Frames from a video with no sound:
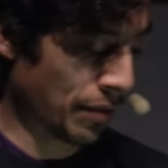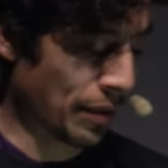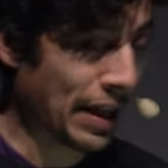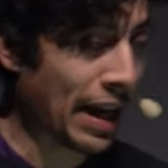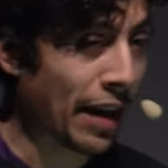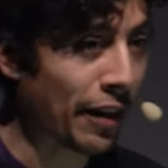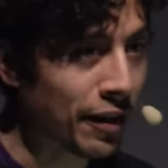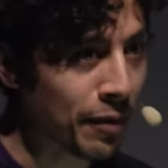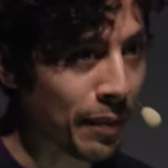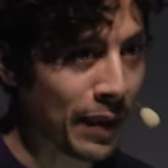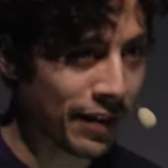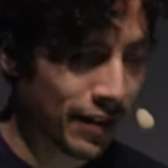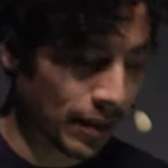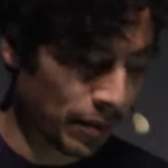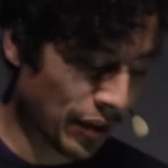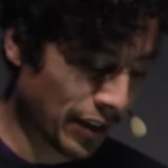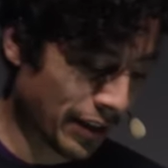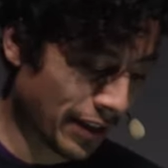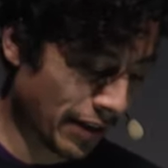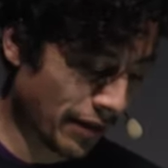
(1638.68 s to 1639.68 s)
renounce my
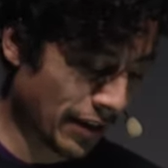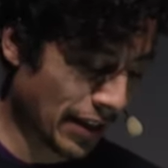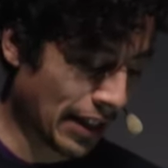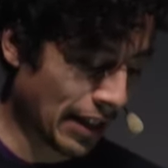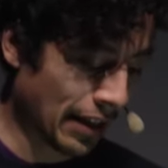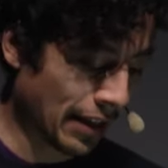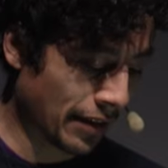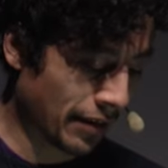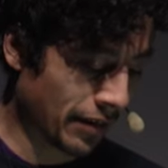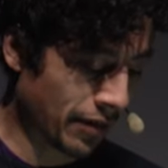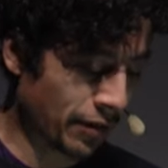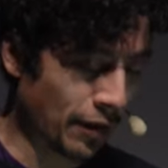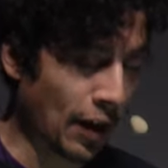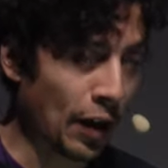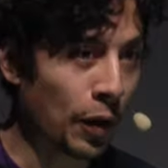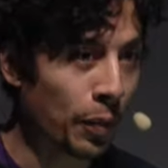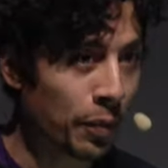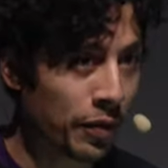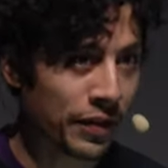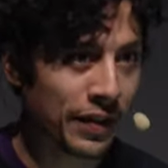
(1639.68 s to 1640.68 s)
subjectivity,
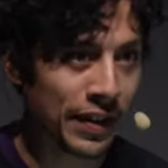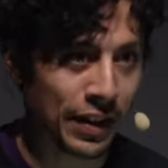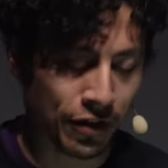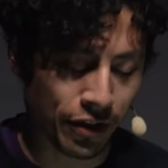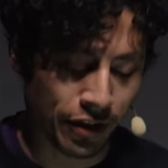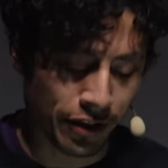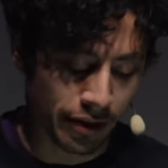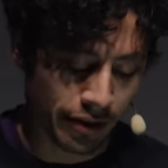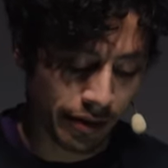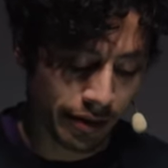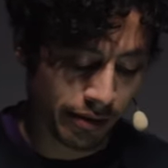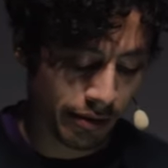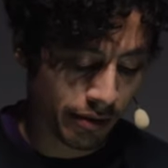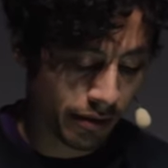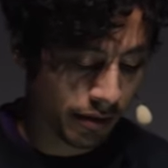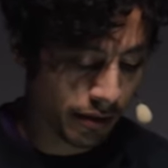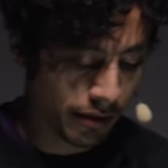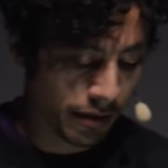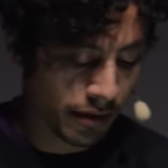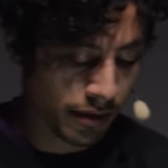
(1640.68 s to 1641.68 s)
follow procedure,
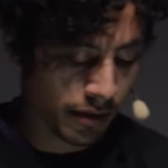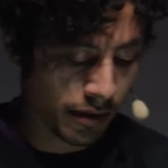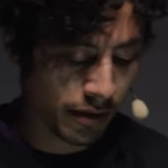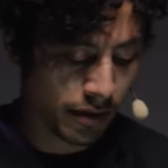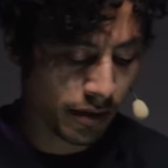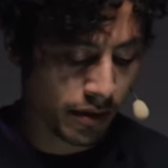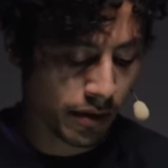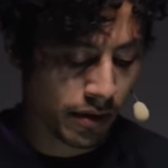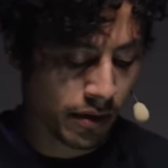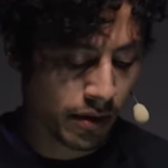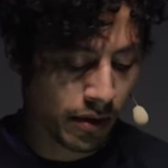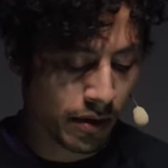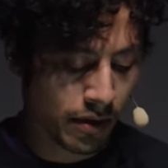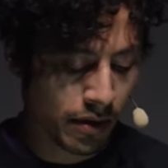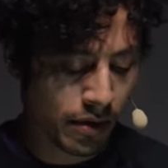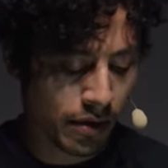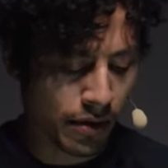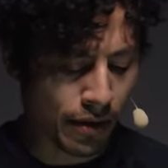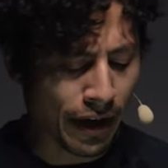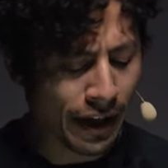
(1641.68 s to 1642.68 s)

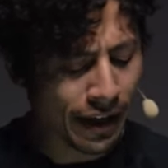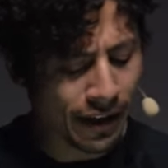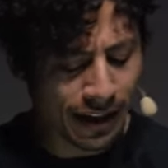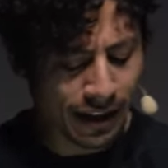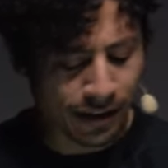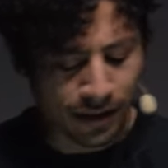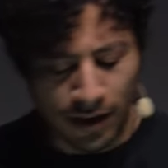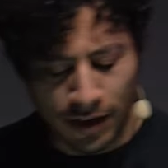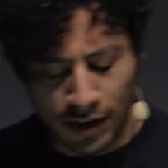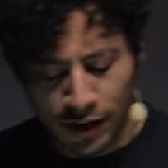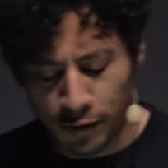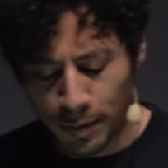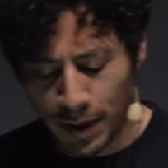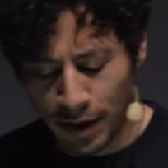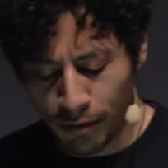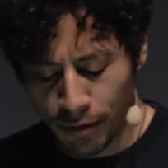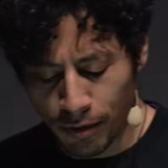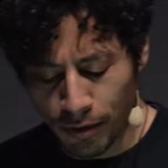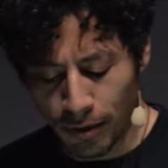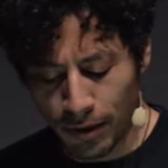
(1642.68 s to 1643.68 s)
or I can acknowledge
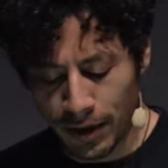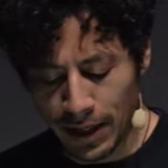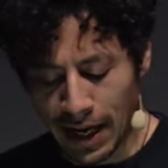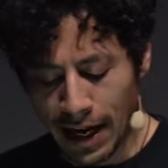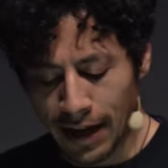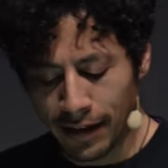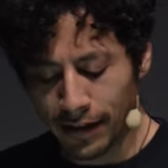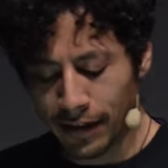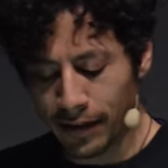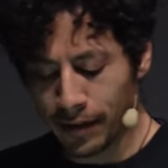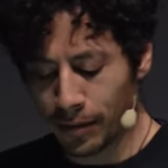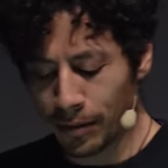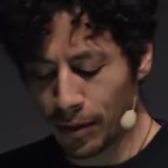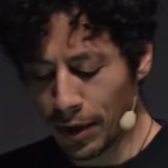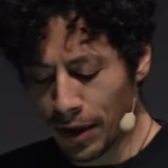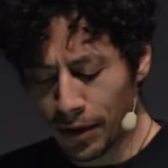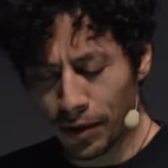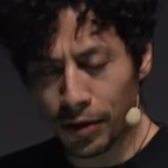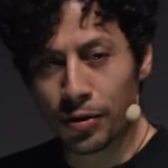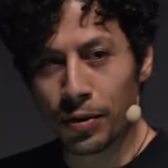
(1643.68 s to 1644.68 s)
my role and ask
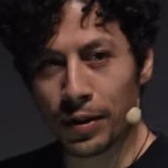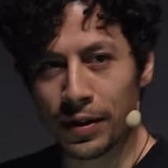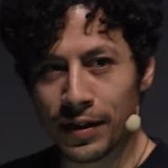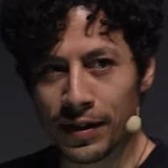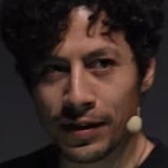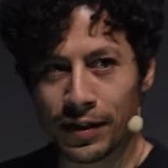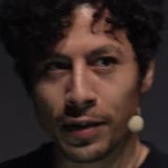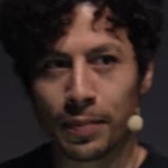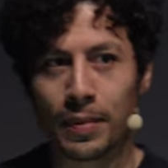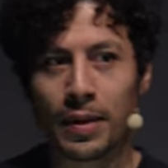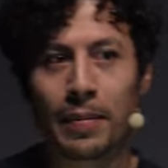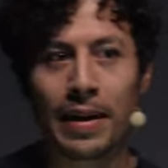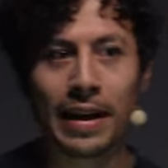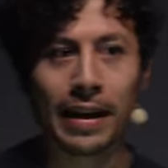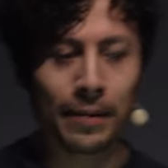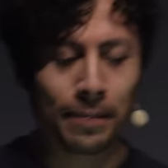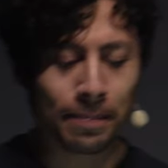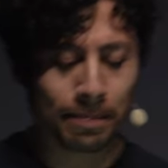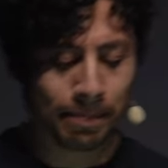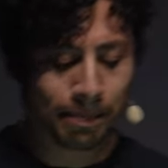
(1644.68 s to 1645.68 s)
what other choices could be
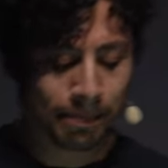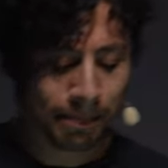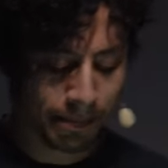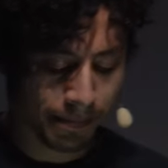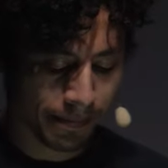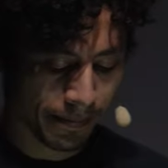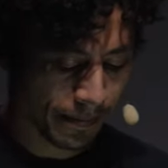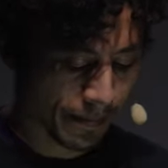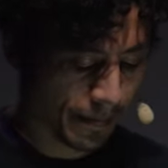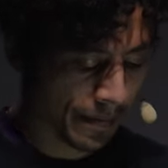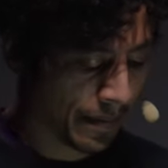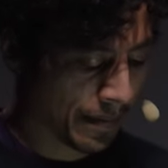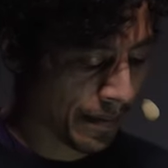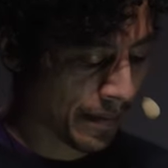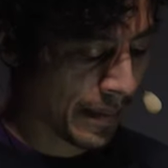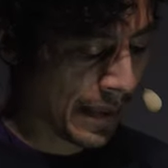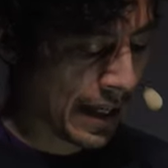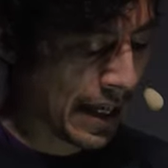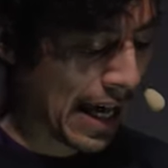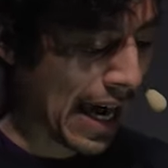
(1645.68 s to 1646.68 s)
made.
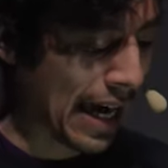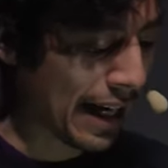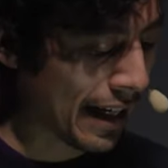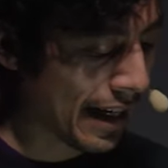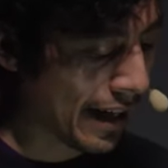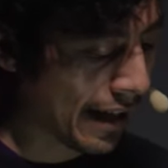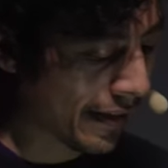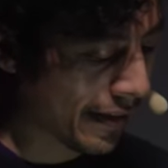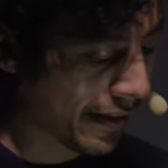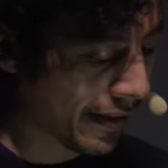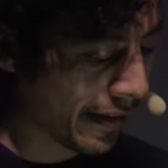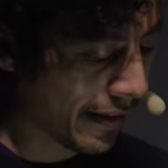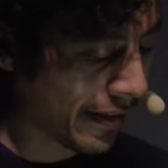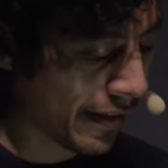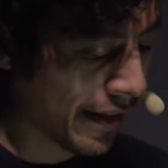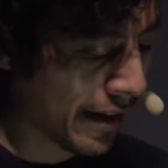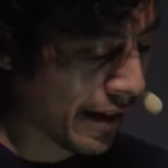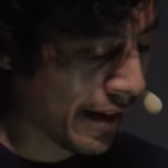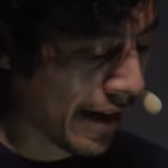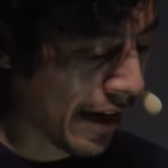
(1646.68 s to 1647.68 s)
I can ask
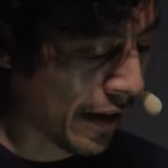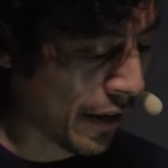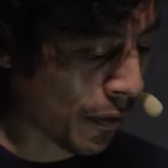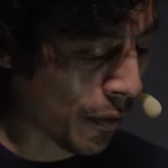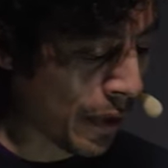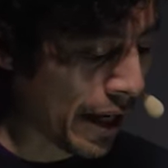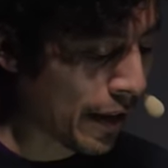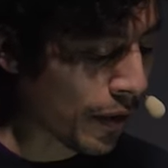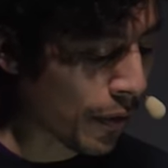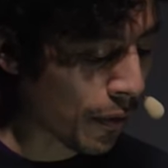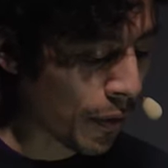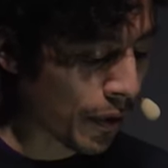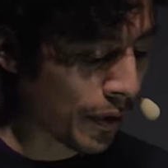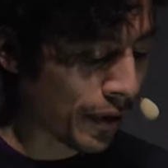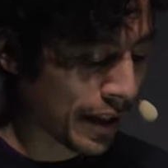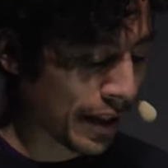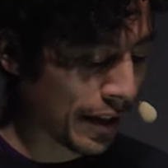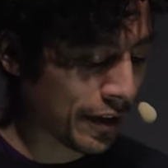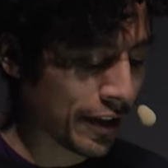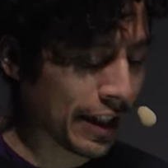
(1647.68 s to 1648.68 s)
how the way the
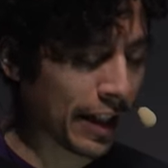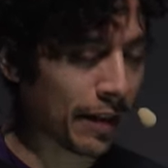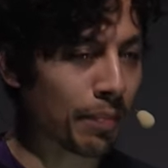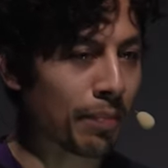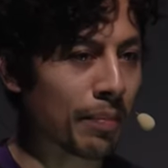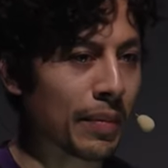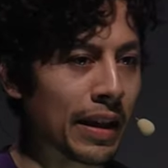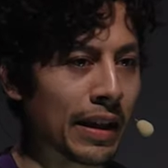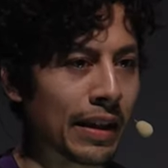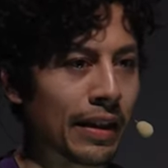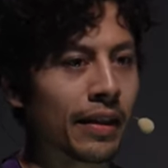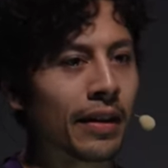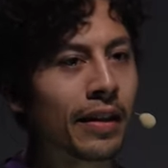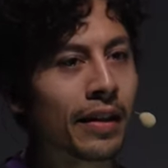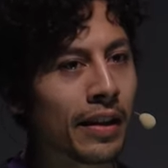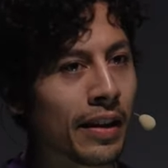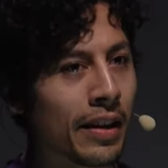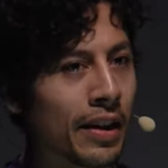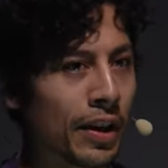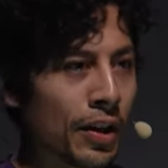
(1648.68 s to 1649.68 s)
world has shaped me
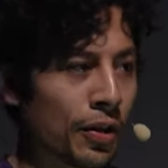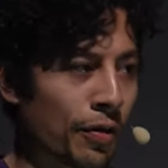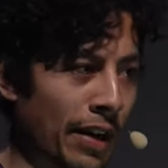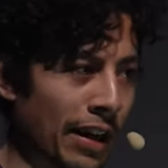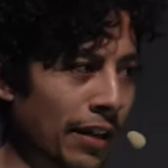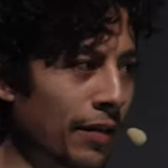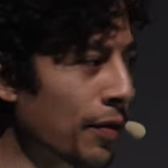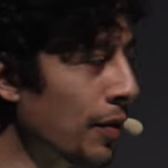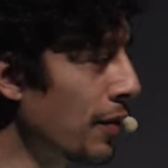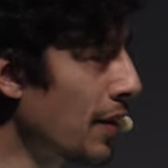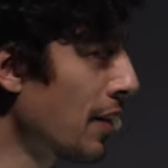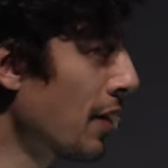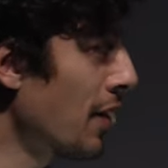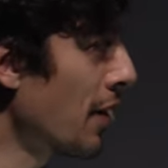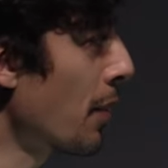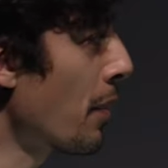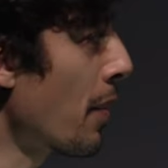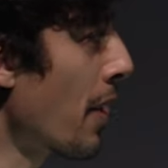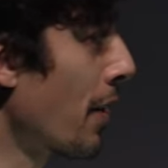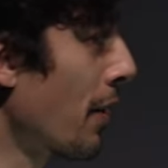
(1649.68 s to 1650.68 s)
transfers
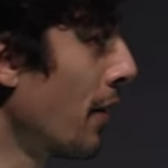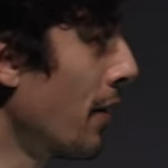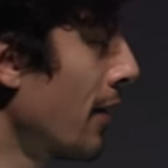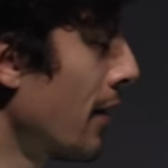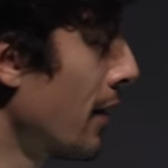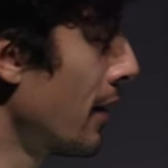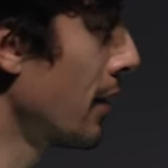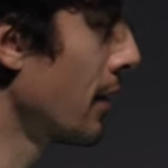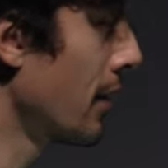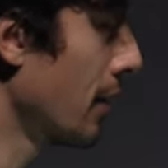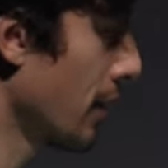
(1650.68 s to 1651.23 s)
into the model.